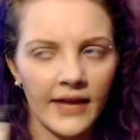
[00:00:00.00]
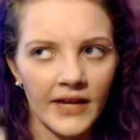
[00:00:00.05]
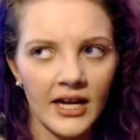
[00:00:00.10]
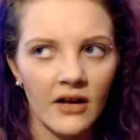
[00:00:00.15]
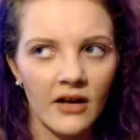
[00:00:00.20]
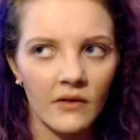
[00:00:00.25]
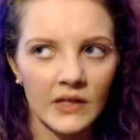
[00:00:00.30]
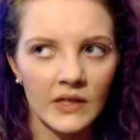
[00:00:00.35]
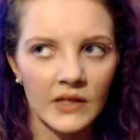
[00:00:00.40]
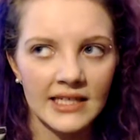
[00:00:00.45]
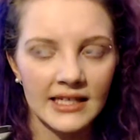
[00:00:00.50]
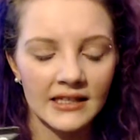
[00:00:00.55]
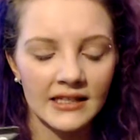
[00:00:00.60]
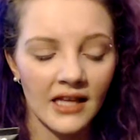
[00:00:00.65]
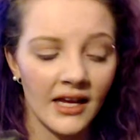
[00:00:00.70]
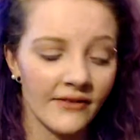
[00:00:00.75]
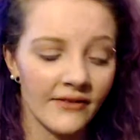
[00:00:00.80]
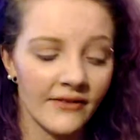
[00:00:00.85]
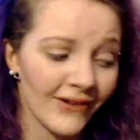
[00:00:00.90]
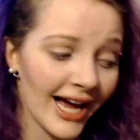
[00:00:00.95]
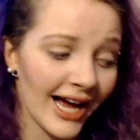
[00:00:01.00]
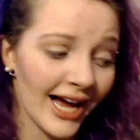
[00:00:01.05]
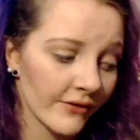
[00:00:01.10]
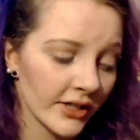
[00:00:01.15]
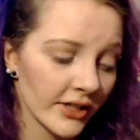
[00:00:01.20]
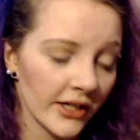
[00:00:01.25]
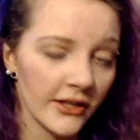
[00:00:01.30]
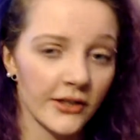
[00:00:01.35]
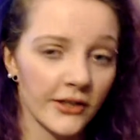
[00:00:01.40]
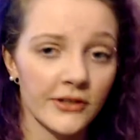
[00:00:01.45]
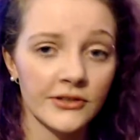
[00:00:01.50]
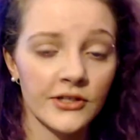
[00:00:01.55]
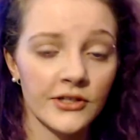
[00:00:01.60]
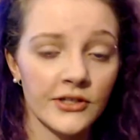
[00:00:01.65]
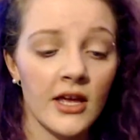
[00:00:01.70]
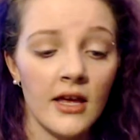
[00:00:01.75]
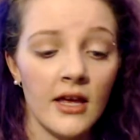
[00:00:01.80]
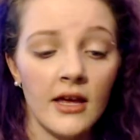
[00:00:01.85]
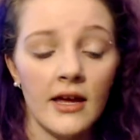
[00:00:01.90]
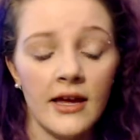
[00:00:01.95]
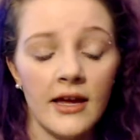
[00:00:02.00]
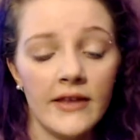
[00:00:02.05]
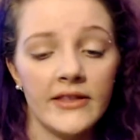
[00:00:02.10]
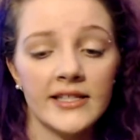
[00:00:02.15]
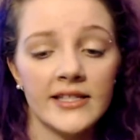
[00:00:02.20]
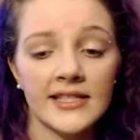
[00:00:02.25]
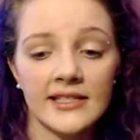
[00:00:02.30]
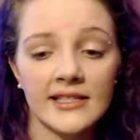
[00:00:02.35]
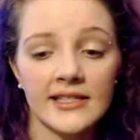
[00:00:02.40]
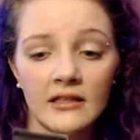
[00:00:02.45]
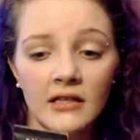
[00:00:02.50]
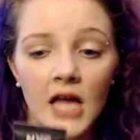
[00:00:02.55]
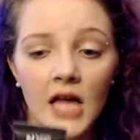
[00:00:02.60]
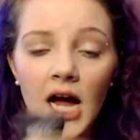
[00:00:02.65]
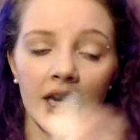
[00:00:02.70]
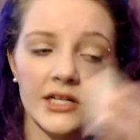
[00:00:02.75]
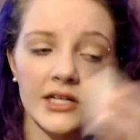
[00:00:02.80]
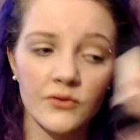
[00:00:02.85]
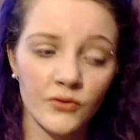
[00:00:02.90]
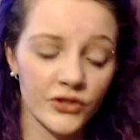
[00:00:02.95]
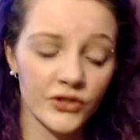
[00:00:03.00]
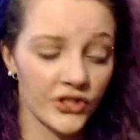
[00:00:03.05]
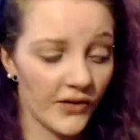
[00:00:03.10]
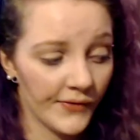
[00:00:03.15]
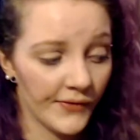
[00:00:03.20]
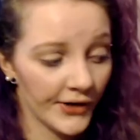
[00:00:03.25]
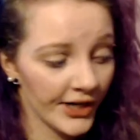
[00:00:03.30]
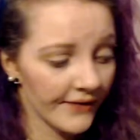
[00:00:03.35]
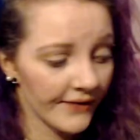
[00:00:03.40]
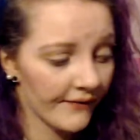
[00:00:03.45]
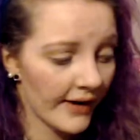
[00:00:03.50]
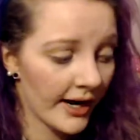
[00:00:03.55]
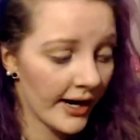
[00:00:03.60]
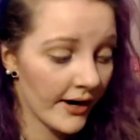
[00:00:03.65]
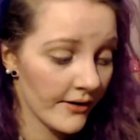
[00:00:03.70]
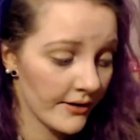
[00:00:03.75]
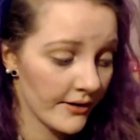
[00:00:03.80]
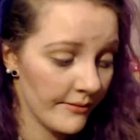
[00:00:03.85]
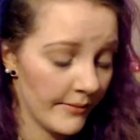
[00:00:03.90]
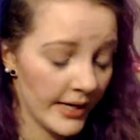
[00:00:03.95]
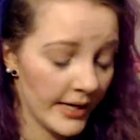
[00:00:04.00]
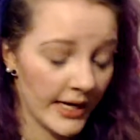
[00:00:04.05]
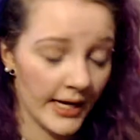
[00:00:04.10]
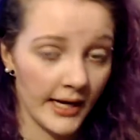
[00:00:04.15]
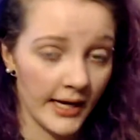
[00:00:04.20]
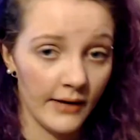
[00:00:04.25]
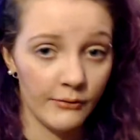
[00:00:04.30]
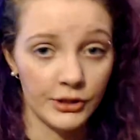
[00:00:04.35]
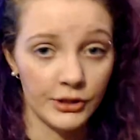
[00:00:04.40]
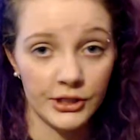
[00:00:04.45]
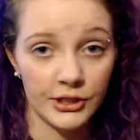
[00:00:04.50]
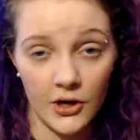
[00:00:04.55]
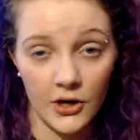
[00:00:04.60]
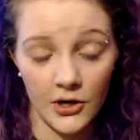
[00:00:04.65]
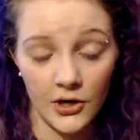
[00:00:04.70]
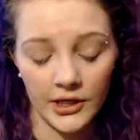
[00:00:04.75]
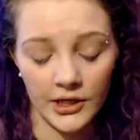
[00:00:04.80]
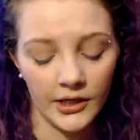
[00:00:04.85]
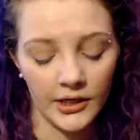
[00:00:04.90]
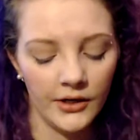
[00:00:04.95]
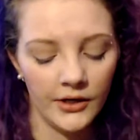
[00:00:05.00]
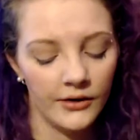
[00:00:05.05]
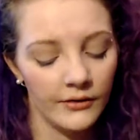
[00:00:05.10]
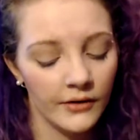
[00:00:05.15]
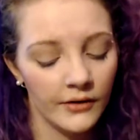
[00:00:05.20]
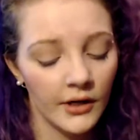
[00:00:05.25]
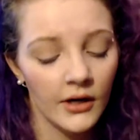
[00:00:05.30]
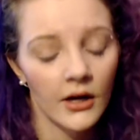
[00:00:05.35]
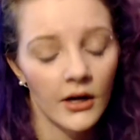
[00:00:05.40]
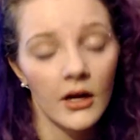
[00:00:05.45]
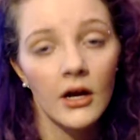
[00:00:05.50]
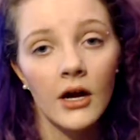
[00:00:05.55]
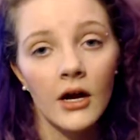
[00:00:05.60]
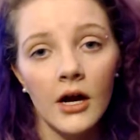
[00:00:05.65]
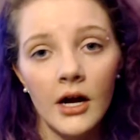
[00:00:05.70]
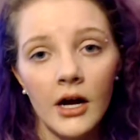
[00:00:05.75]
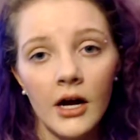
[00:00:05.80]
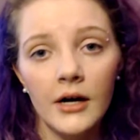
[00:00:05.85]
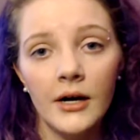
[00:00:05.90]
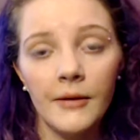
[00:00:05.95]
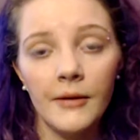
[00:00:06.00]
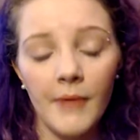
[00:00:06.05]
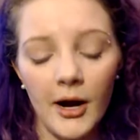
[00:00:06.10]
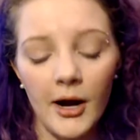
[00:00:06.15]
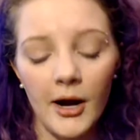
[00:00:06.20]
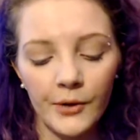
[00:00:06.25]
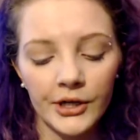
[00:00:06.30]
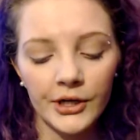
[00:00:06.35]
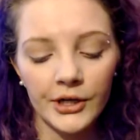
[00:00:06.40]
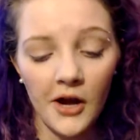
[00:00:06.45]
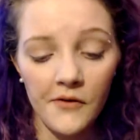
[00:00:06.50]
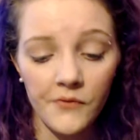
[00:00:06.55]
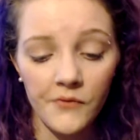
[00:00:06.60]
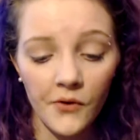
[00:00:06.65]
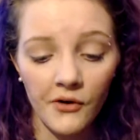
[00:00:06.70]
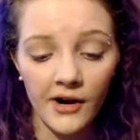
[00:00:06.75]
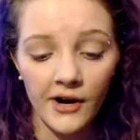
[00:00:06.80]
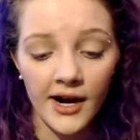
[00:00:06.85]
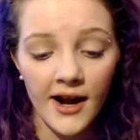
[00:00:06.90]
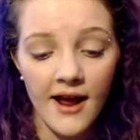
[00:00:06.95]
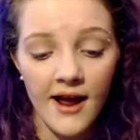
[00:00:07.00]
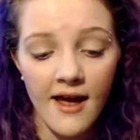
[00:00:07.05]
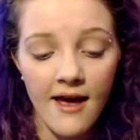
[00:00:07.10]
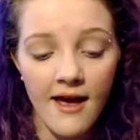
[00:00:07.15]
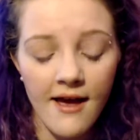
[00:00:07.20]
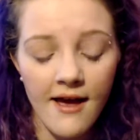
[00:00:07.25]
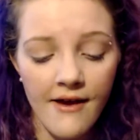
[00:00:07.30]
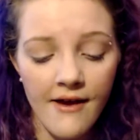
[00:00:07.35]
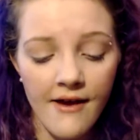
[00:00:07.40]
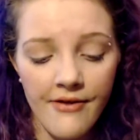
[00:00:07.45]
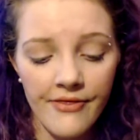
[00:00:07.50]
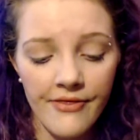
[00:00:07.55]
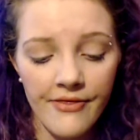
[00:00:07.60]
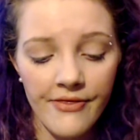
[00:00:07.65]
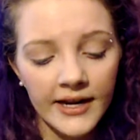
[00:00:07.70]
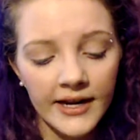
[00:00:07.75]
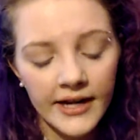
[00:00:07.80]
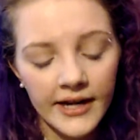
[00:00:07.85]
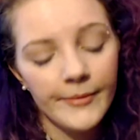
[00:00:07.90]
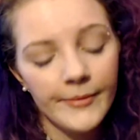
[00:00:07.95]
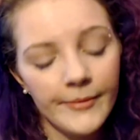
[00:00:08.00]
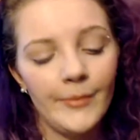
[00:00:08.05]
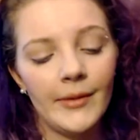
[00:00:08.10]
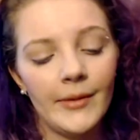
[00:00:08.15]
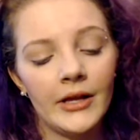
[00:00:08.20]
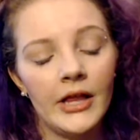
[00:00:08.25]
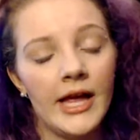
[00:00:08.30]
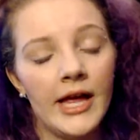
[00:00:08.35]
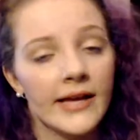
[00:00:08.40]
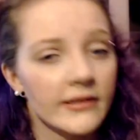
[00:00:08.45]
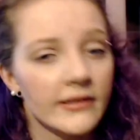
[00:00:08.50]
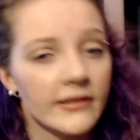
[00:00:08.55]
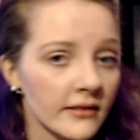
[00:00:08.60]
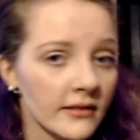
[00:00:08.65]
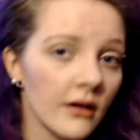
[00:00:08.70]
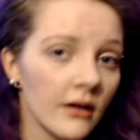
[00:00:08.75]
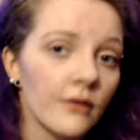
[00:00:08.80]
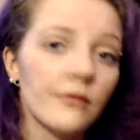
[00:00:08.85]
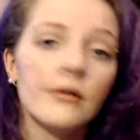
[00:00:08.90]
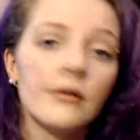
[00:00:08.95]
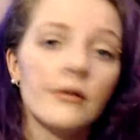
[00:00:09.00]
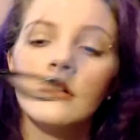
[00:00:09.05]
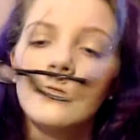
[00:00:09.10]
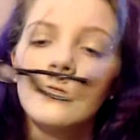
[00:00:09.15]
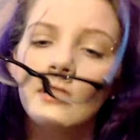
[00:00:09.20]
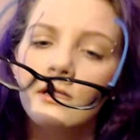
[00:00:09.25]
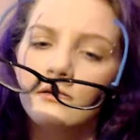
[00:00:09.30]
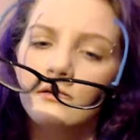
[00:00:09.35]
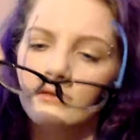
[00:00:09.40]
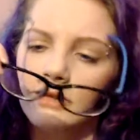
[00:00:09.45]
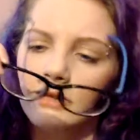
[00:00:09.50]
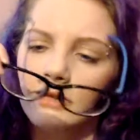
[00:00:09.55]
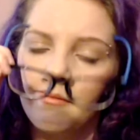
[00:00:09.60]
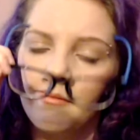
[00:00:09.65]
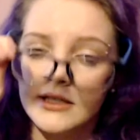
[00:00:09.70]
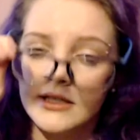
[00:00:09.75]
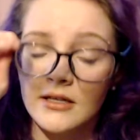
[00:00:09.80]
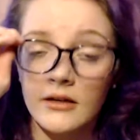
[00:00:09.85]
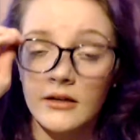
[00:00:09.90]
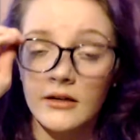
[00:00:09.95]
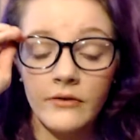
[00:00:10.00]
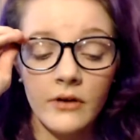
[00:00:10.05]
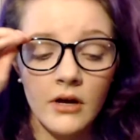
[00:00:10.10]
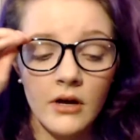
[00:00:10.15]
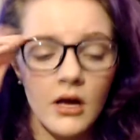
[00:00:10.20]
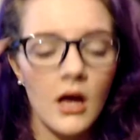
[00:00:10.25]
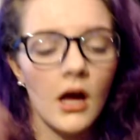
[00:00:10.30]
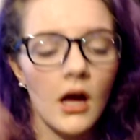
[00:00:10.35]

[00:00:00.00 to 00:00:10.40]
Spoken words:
I think I only seen like 5 colors, and this is the lightest one, so if you're any fairer than me, which is hard to do, I wouldn't go for it. And then, I'm gonna put my glasses on. I don't like myself.